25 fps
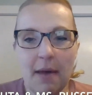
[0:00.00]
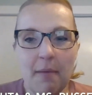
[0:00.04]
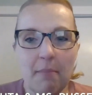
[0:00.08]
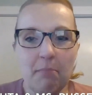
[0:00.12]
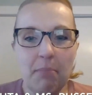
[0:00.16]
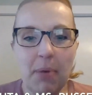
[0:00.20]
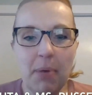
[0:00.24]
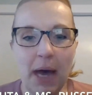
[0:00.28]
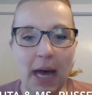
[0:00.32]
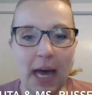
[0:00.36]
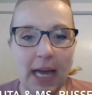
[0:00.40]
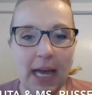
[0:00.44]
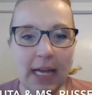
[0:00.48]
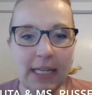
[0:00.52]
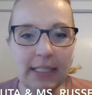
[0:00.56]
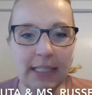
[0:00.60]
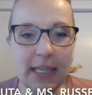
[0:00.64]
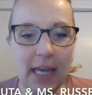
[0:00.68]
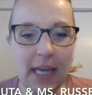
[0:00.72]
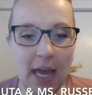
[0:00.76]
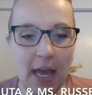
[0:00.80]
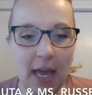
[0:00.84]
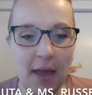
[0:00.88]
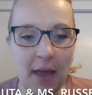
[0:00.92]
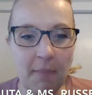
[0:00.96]
But
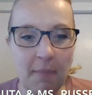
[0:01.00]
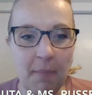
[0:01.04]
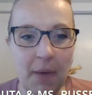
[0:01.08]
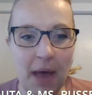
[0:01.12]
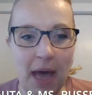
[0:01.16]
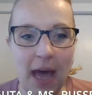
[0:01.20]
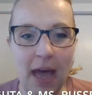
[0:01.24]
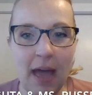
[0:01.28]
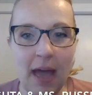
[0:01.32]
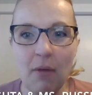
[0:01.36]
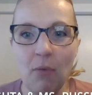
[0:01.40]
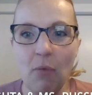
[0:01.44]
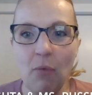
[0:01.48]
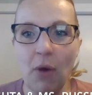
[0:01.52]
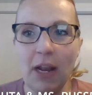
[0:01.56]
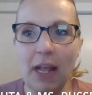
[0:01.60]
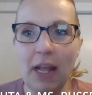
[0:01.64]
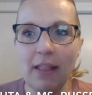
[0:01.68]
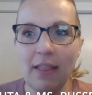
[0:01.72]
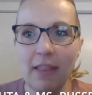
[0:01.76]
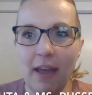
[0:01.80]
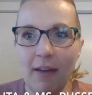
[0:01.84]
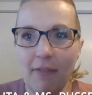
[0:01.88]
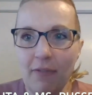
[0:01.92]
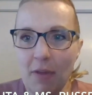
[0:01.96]
um, I what I
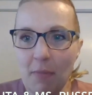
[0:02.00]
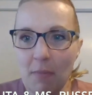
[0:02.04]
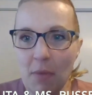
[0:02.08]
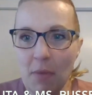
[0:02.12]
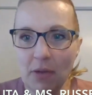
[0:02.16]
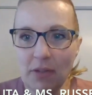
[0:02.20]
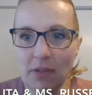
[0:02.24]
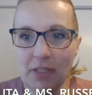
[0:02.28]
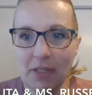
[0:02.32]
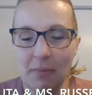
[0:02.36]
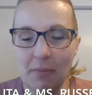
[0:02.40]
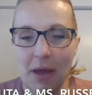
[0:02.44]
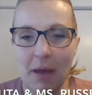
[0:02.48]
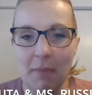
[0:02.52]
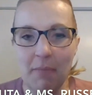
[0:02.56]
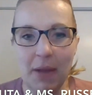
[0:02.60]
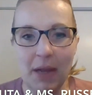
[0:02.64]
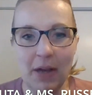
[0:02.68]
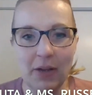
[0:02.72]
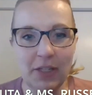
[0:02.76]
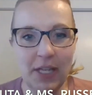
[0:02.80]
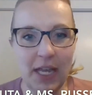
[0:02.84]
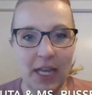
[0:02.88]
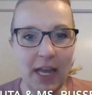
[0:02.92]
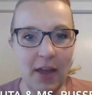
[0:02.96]
love the most about
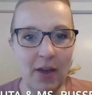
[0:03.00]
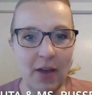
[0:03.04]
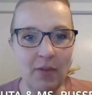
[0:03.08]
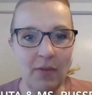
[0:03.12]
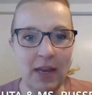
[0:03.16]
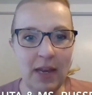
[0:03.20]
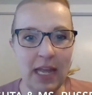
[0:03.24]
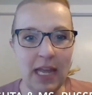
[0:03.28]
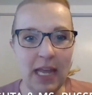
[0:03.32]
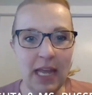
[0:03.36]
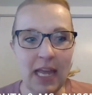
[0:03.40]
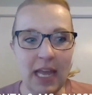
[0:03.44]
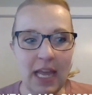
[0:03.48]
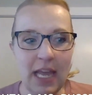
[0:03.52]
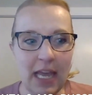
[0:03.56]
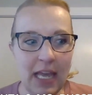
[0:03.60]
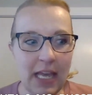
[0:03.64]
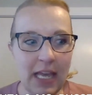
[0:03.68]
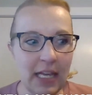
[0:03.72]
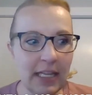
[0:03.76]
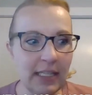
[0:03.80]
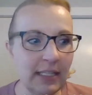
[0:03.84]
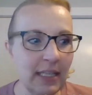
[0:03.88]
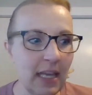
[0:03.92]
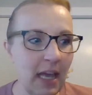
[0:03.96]
Beartown
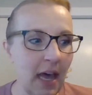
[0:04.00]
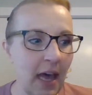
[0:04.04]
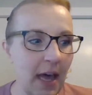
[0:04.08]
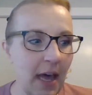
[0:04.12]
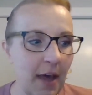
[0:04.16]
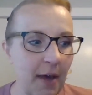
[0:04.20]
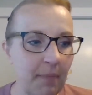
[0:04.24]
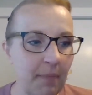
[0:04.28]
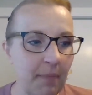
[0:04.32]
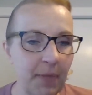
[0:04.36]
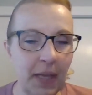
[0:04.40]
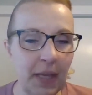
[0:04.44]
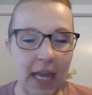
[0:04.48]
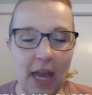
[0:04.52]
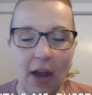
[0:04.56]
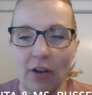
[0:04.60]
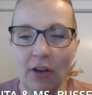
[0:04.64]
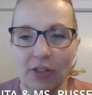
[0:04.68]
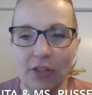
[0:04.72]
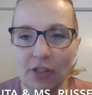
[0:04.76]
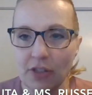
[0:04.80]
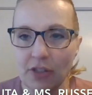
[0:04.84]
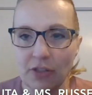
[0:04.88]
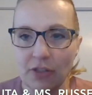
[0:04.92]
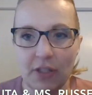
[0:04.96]
is um, the
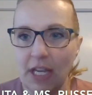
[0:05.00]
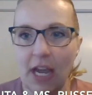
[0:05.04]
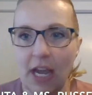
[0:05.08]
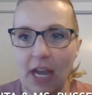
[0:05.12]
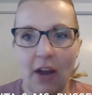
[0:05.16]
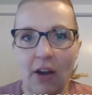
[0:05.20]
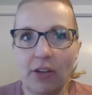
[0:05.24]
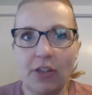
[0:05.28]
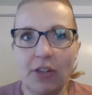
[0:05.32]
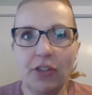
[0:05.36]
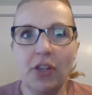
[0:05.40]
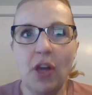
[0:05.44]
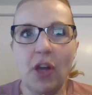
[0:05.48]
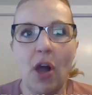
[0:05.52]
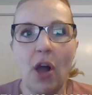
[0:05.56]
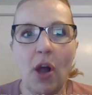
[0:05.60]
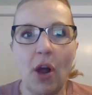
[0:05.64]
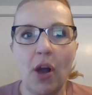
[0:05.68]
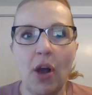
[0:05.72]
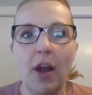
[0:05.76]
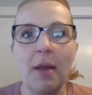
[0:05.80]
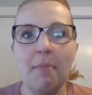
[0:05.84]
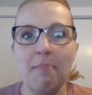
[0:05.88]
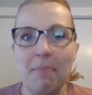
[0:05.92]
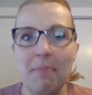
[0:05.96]
characters. The characters are